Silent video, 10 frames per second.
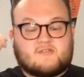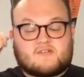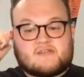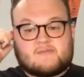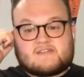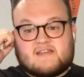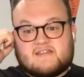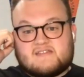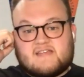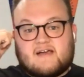because I'm excited to
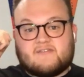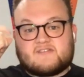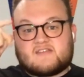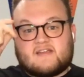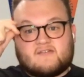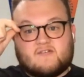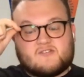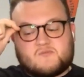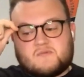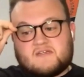see how this site
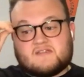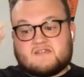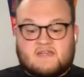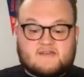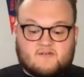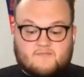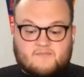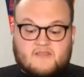grows, because it's